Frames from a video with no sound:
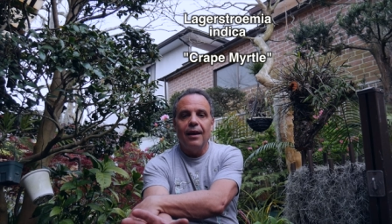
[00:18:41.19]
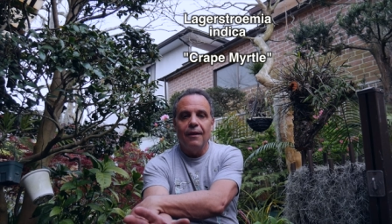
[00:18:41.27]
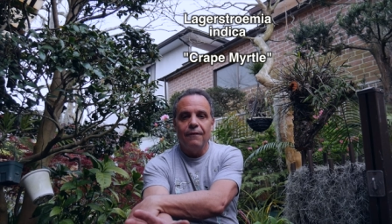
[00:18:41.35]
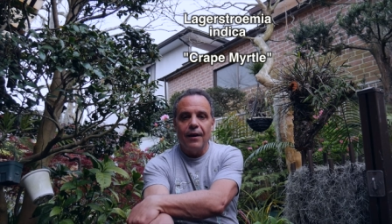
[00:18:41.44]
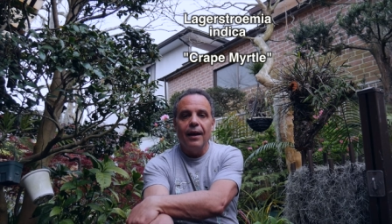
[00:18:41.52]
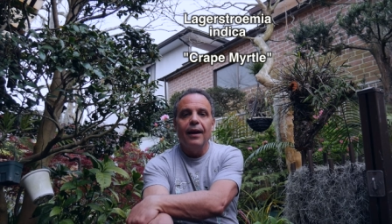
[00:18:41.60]

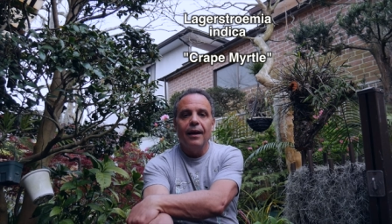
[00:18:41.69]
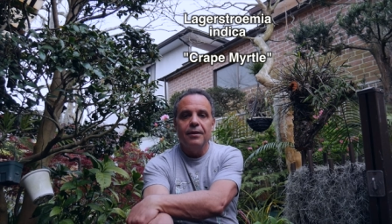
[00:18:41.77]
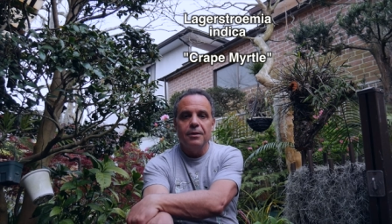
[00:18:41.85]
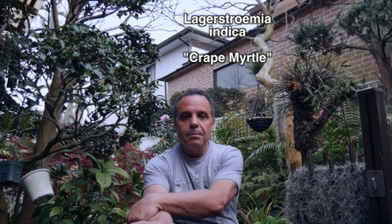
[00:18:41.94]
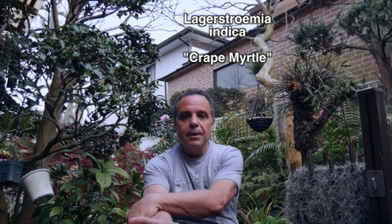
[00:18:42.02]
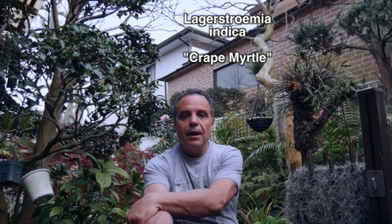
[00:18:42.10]
if I
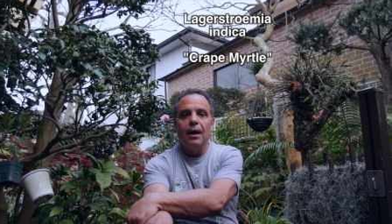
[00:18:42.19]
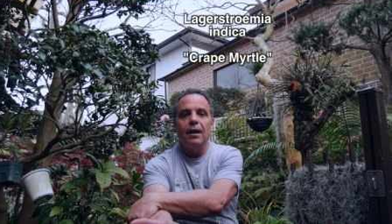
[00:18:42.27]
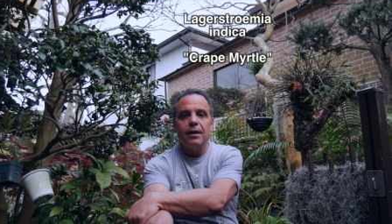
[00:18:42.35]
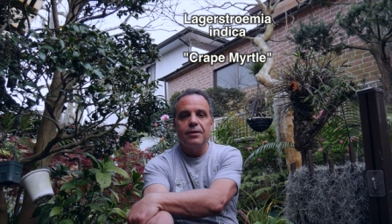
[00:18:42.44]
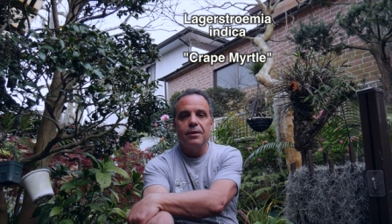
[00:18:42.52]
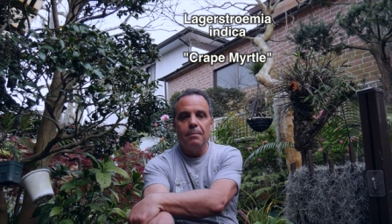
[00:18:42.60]
had to be
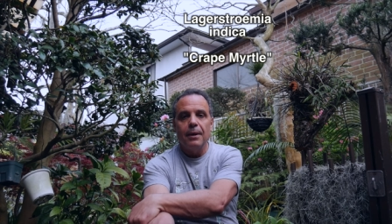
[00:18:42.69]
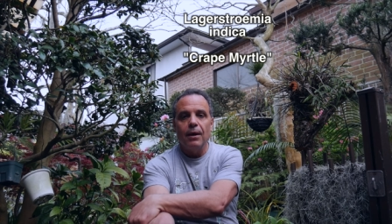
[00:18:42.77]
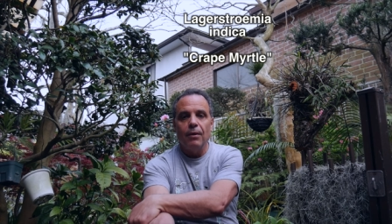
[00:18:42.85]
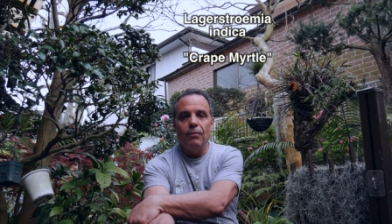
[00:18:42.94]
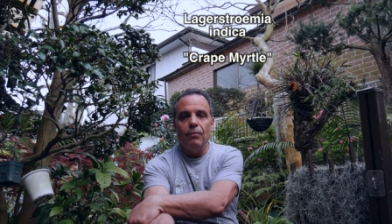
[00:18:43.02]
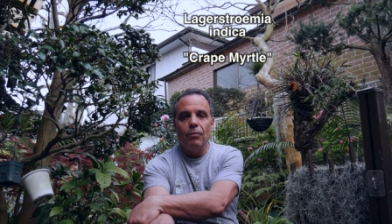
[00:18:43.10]
honest
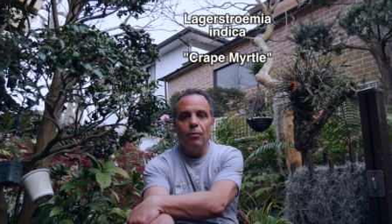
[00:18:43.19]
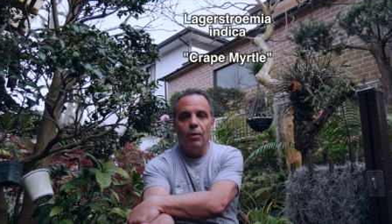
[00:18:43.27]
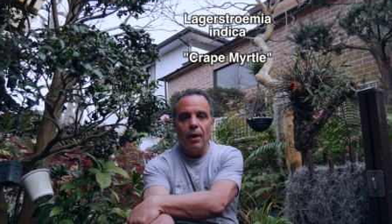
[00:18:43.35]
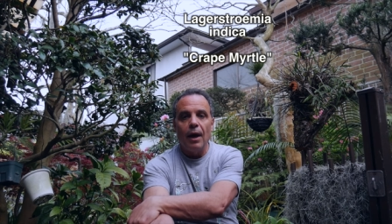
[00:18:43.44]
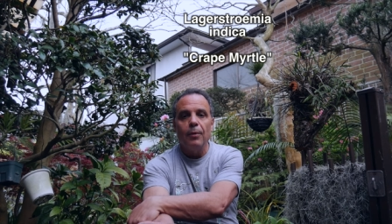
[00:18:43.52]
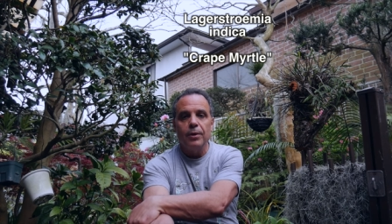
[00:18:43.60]
about
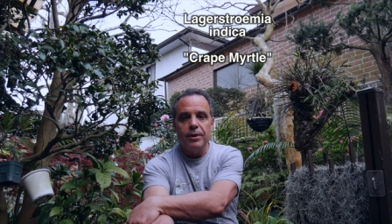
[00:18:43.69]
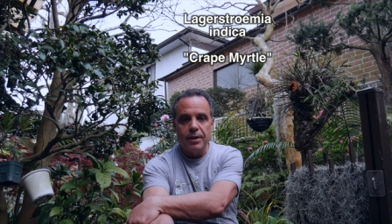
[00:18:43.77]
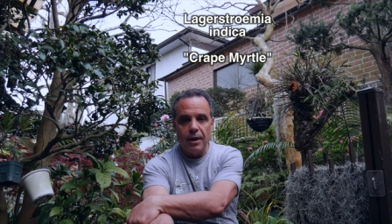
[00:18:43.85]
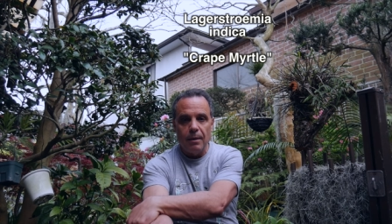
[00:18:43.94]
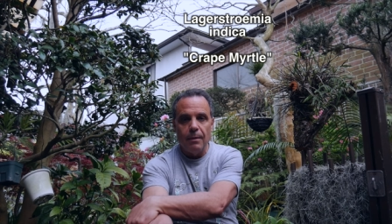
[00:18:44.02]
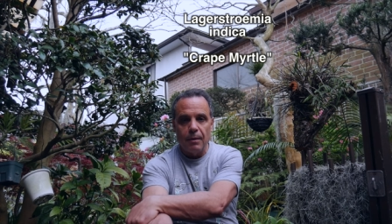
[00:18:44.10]
what I would
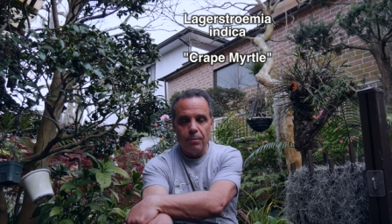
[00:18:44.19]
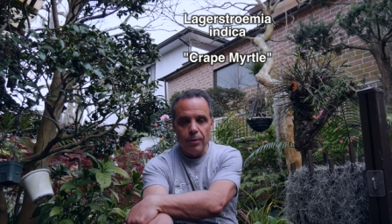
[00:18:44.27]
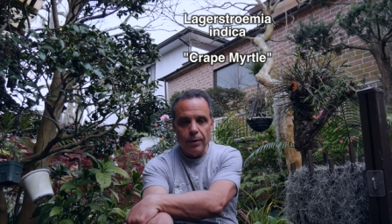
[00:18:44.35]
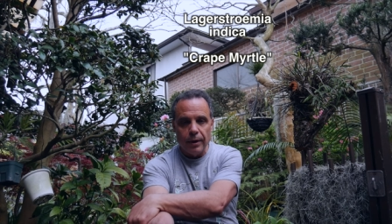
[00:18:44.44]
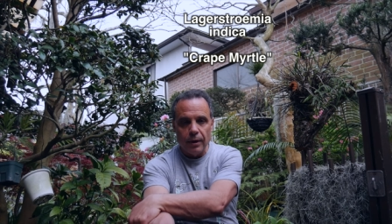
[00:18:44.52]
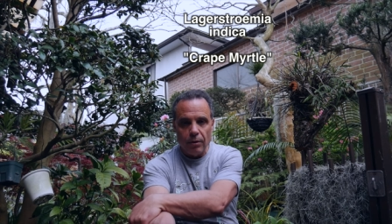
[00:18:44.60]
say about
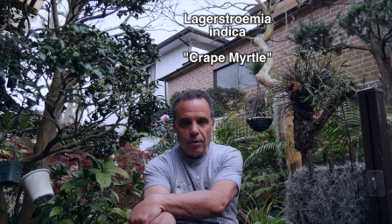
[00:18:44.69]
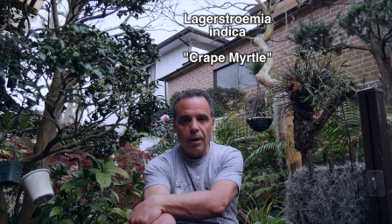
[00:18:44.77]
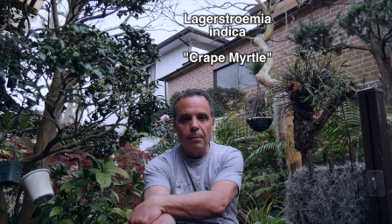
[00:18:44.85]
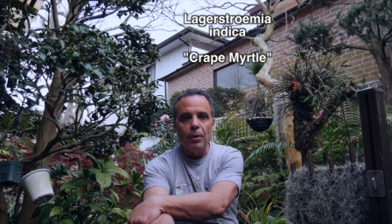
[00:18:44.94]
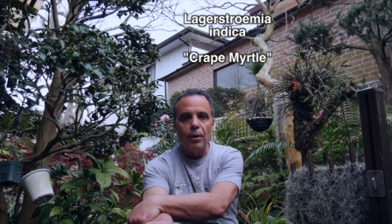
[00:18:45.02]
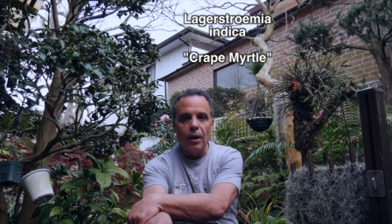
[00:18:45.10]
pruning a
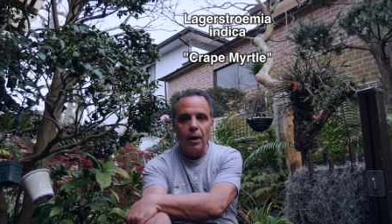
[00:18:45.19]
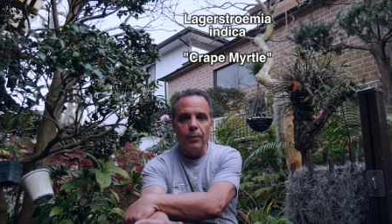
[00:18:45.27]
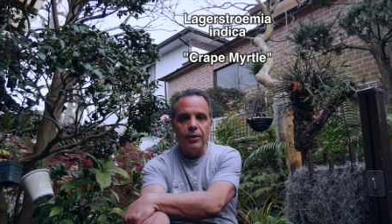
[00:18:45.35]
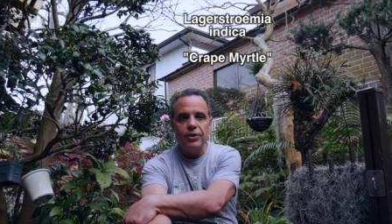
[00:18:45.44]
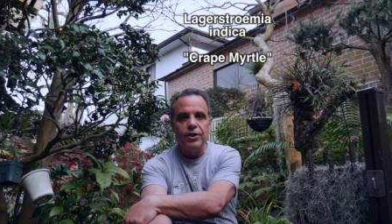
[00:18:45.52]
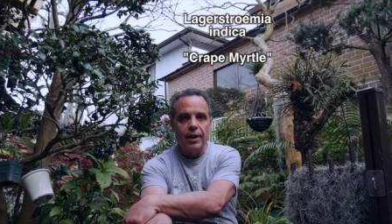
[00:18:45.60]
crepe myrtle, I
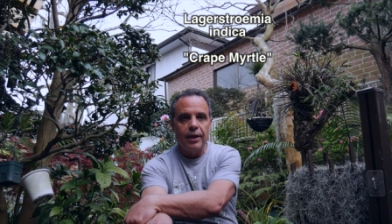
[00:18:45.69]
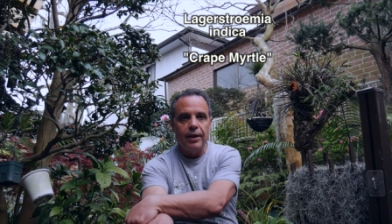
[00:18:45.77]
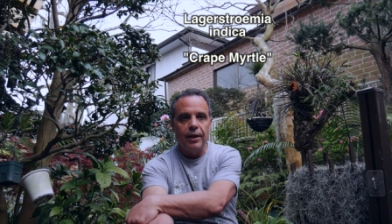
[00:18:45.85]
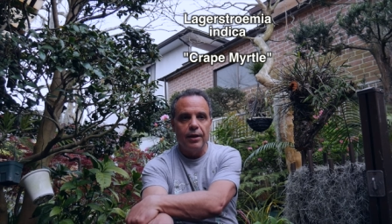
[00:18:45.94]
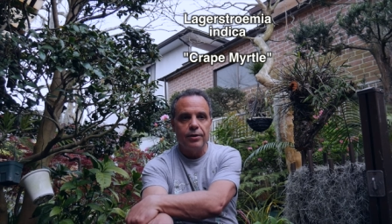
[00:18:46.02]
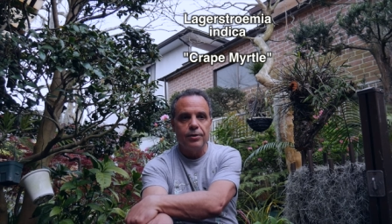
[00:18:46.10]
would say
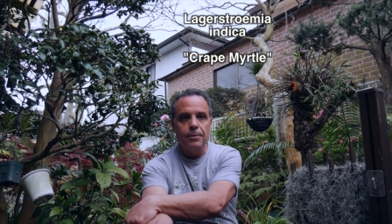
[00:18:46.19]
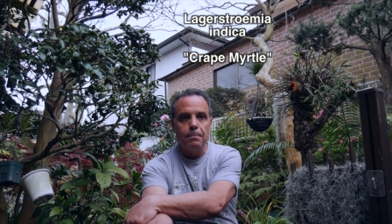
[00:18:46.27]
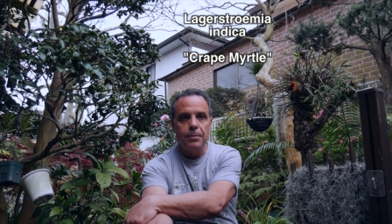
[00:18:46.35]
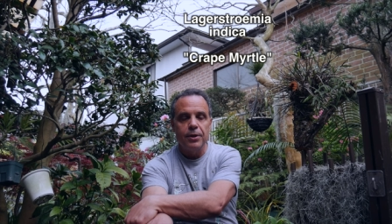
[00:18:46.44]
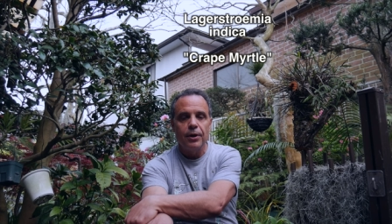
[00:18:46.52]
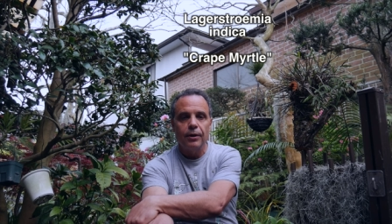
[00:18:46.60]
this.
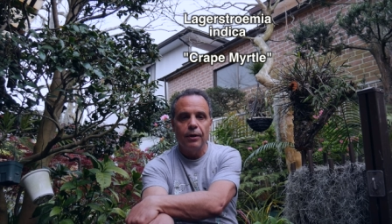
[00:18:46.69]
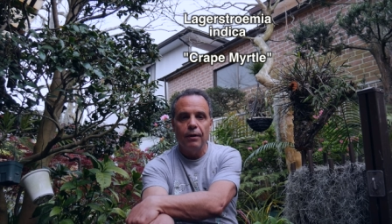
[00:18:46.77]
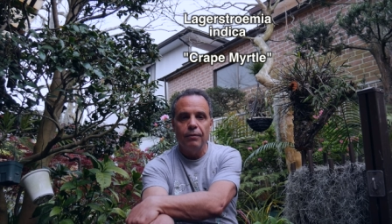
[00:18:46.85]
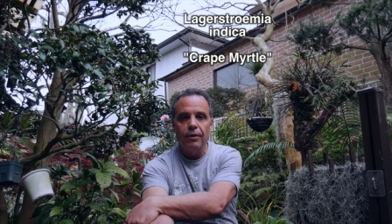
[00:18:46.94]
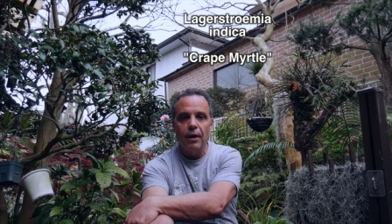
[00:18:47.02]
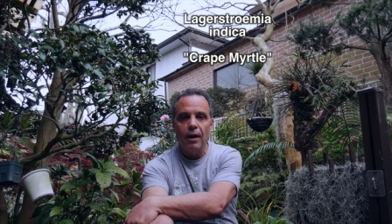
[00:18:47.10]
Particularly
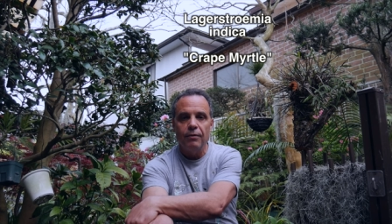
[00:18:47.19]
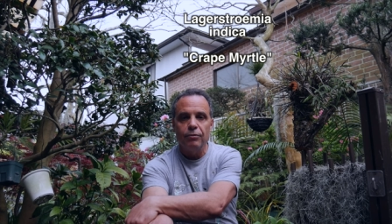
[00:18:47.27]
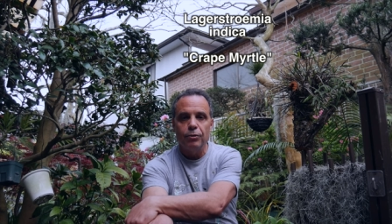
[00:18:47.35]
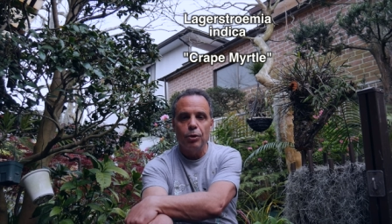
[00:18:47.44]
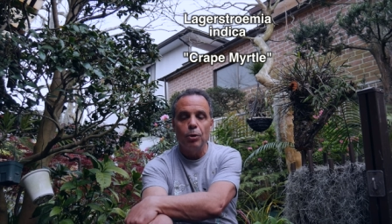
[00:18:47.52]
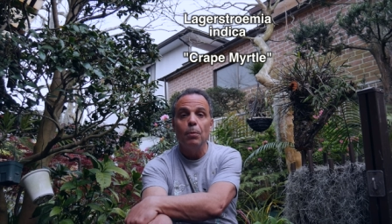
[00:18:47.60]
if you have
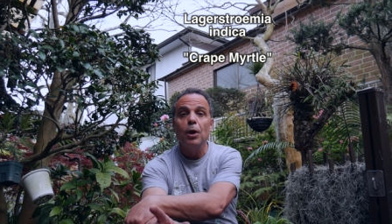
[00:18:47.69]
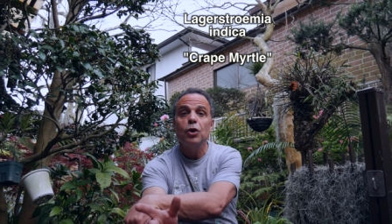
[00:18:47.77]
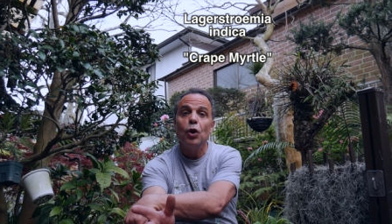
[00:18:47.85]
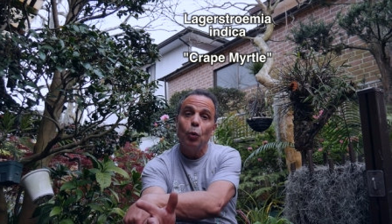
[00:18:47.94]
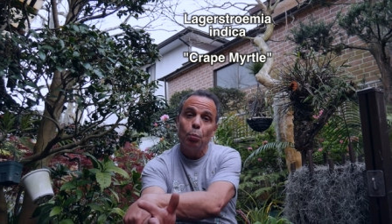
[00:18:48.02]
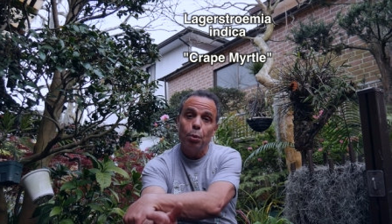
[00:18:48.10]
room,
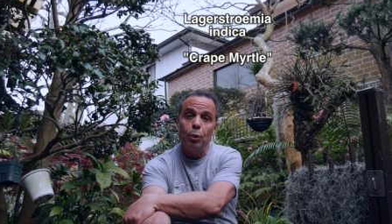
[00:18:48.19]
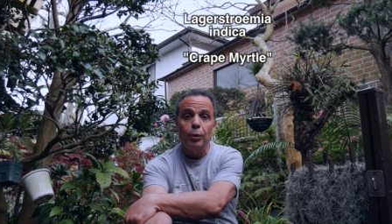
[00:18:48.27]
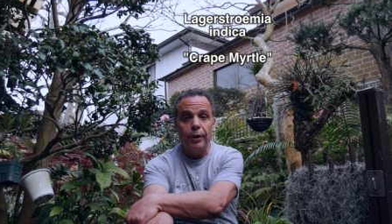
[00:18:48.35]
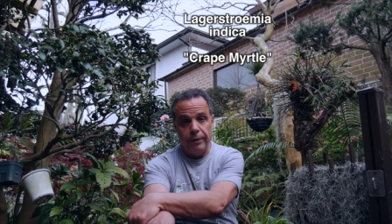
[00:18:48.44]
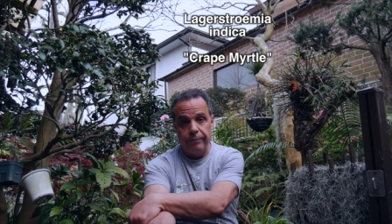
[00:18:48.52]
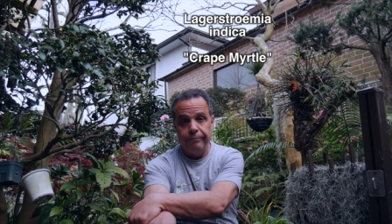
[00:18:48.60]
don't
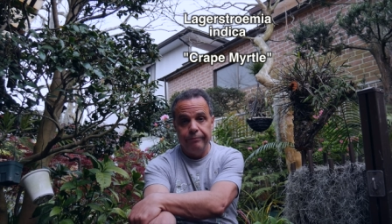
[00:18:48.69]
prune it.